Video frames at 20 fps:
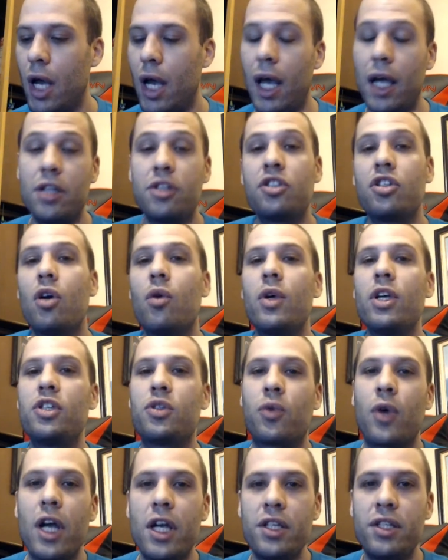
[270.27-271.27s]
And so he's
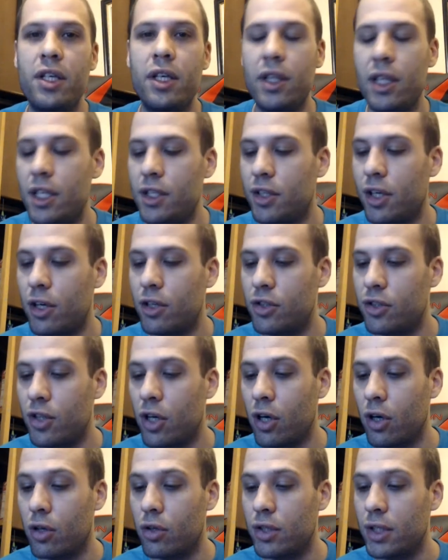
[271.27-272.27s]
raising these
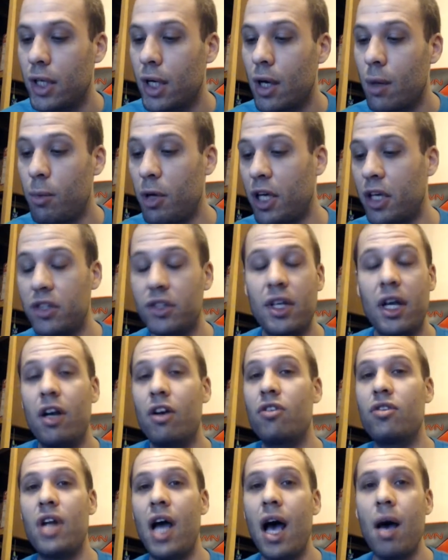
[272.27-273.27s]
concerns because they
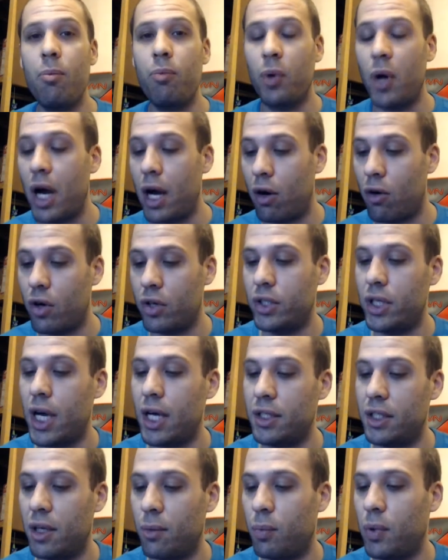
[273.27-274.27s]
are not
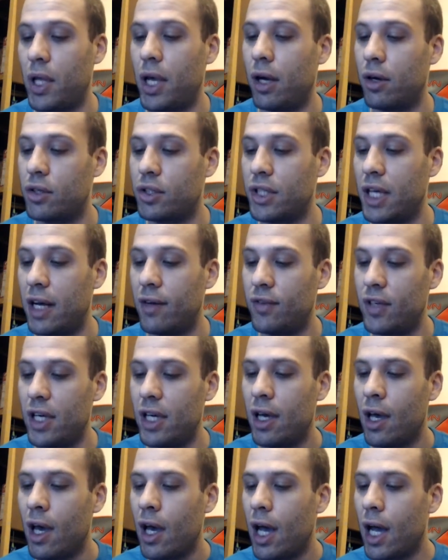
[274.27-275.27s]
prioritizing player
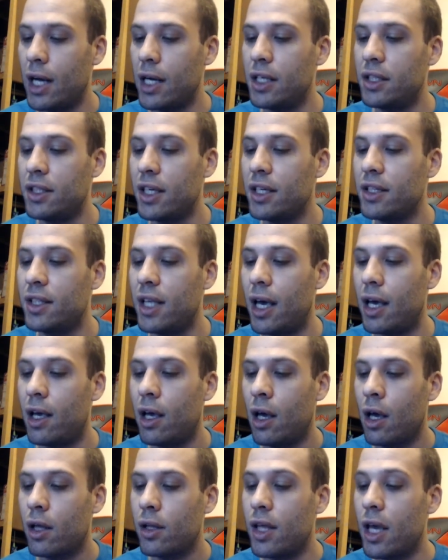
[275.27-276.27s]
safety, and he says that
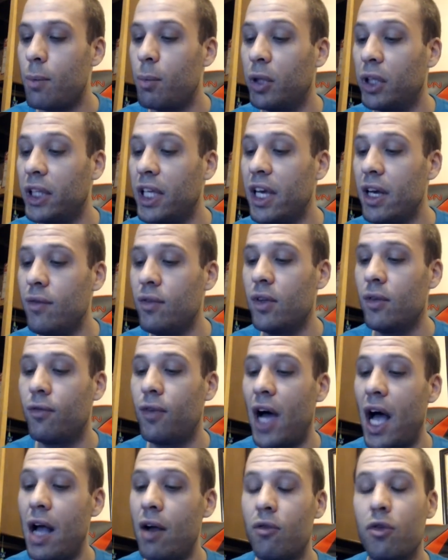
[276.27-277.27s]
they believe the
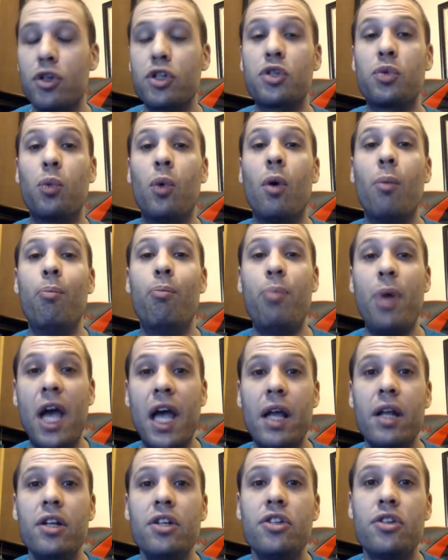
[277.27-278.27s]
virus will
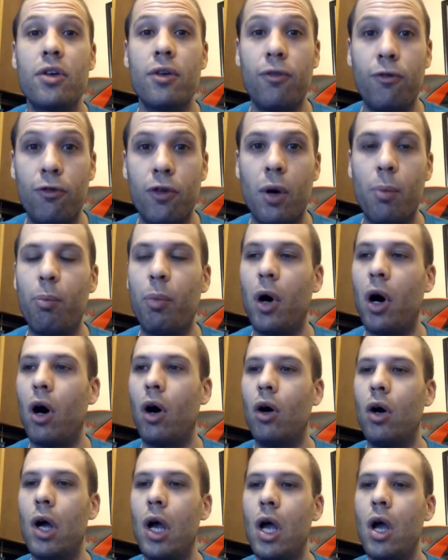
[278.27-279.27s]
bend to
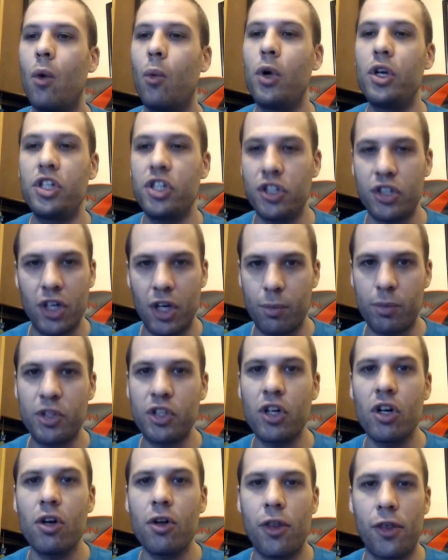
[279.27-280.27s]
football, which is an
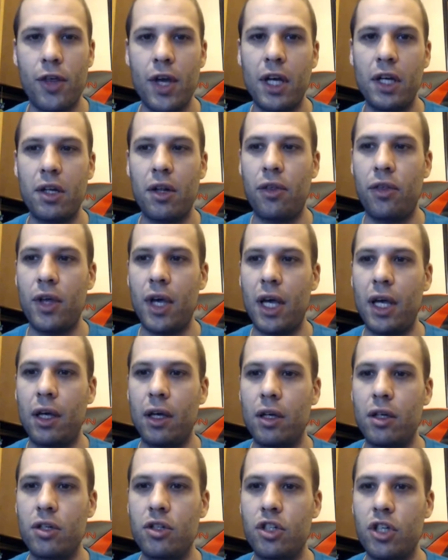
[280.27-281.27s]
absurd thing to
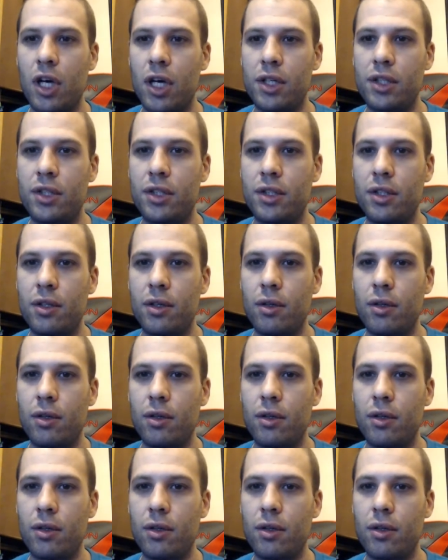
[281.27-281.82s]
think just